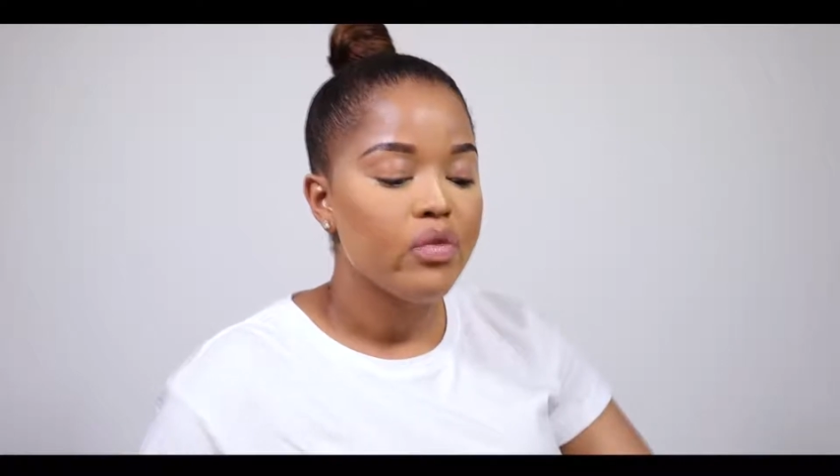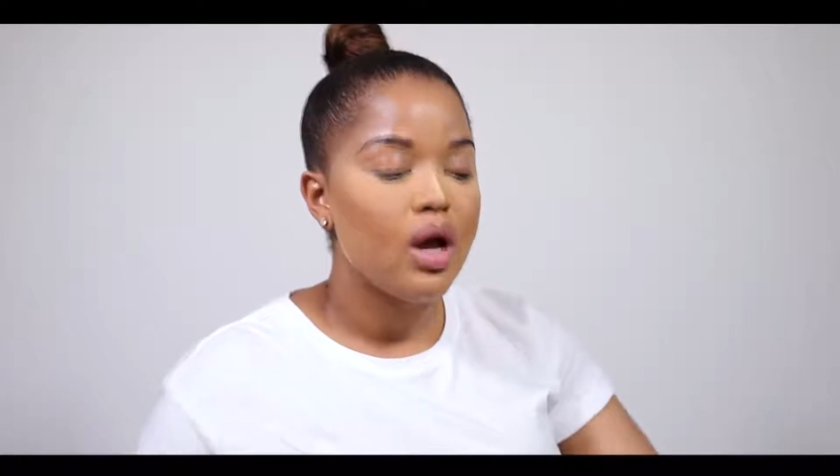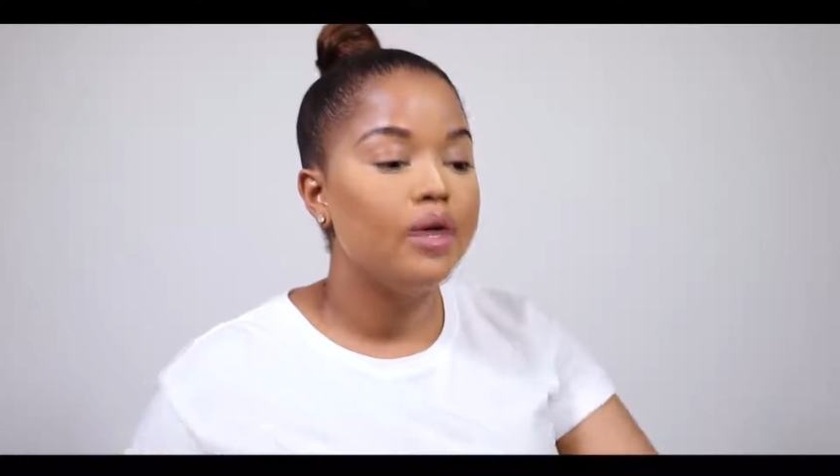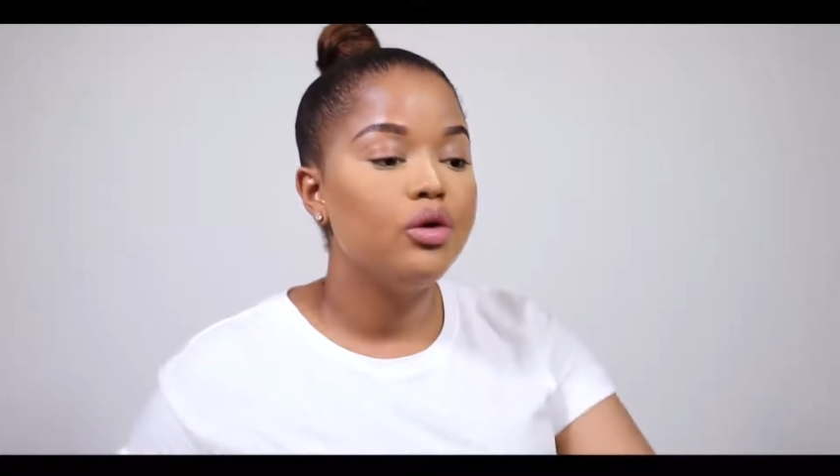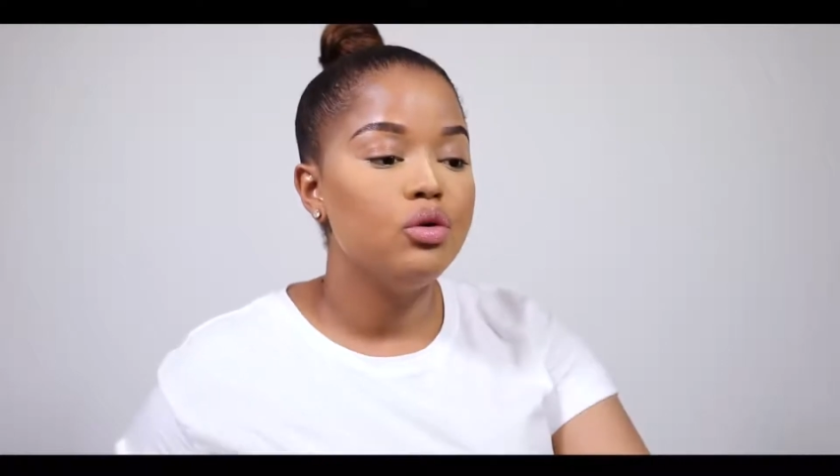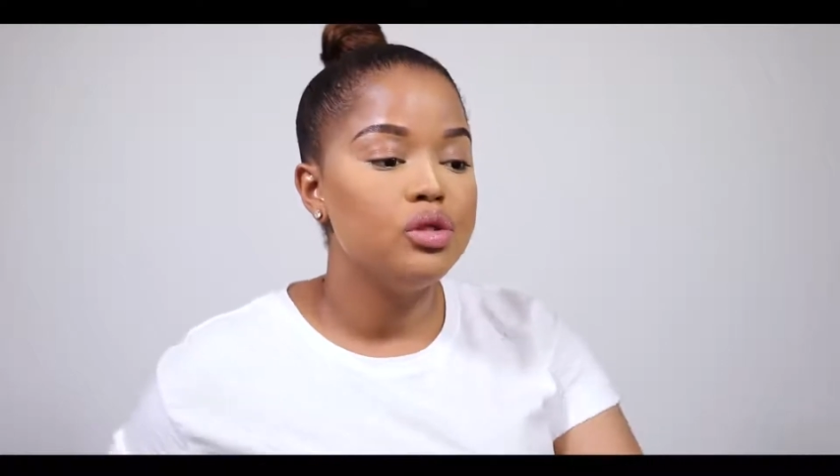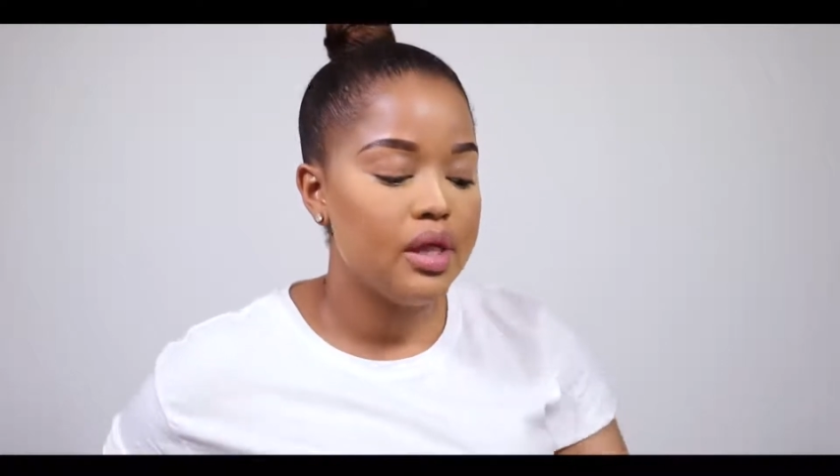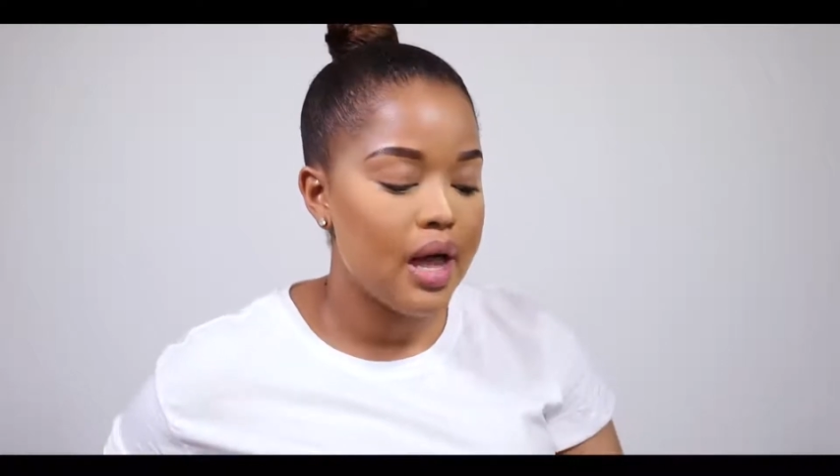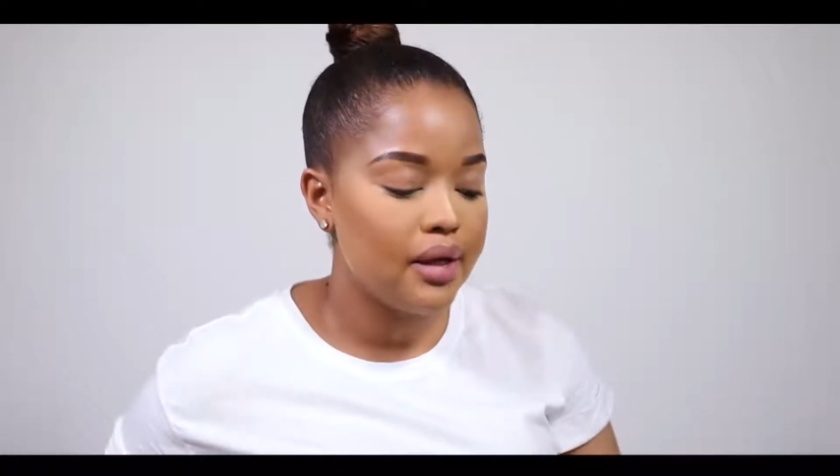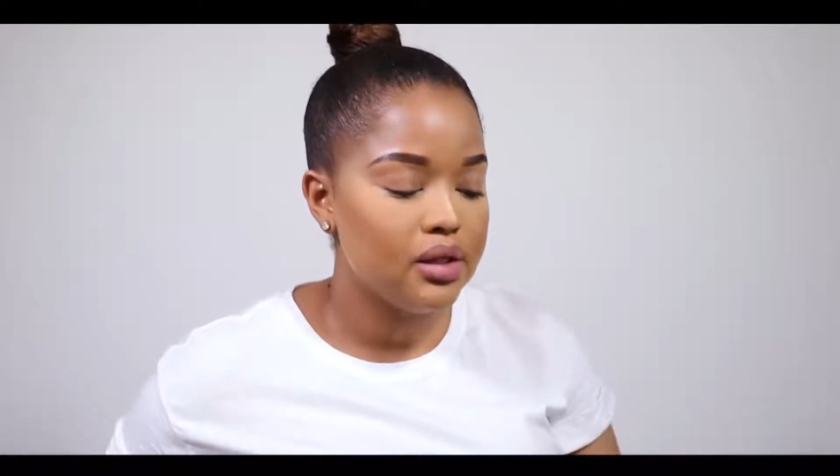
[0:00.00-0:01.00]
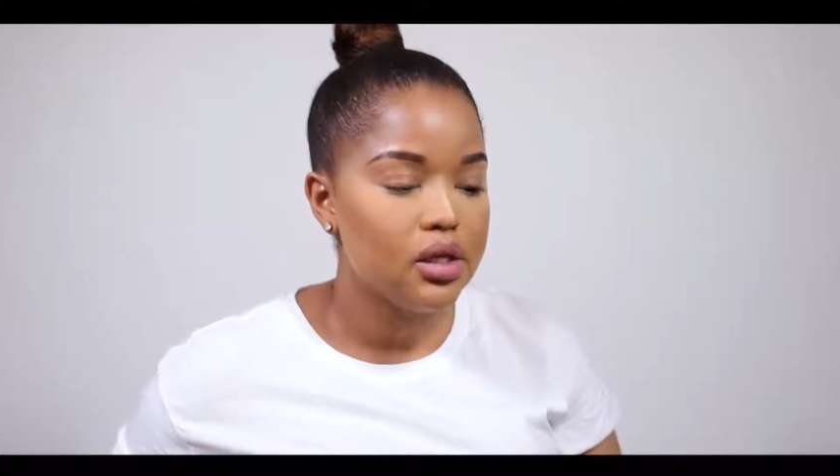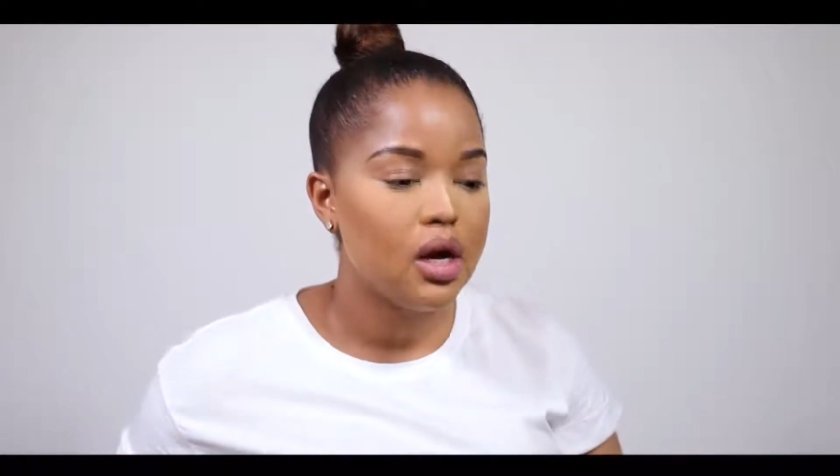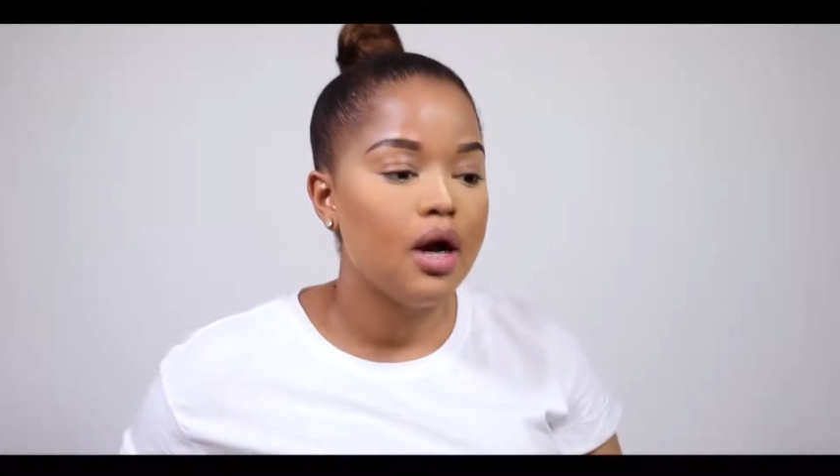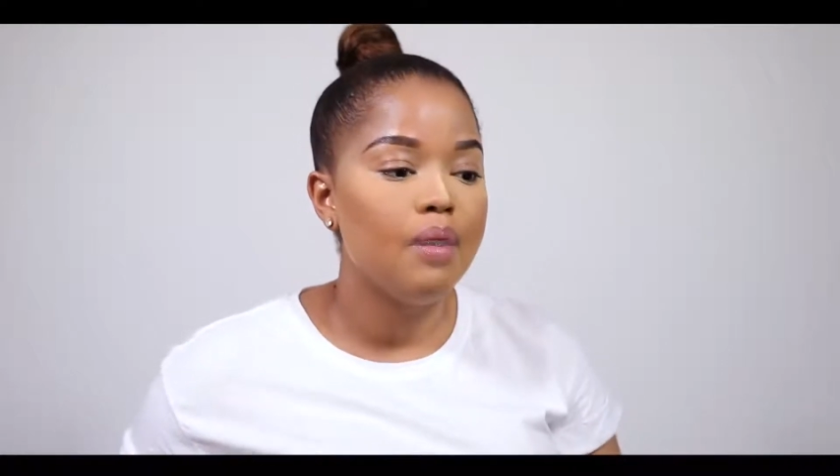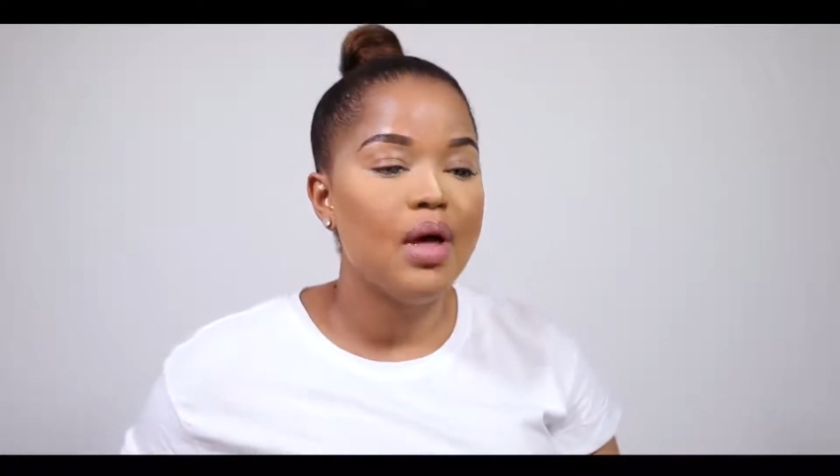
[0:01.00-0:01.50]
I use that
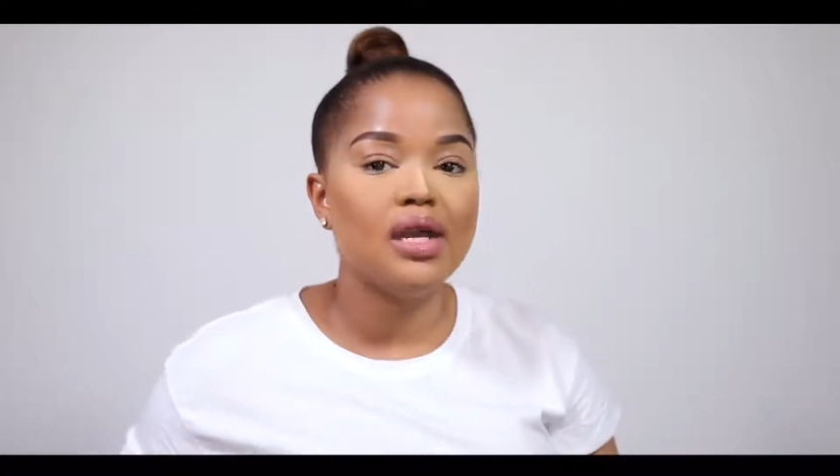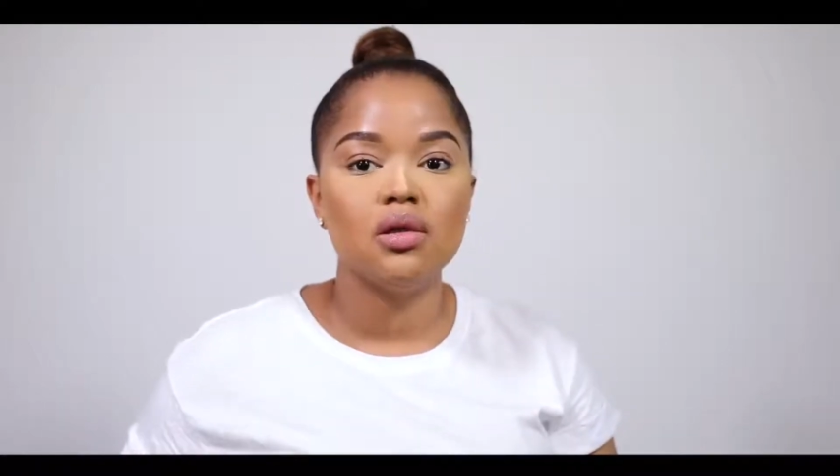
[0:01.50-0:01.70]
as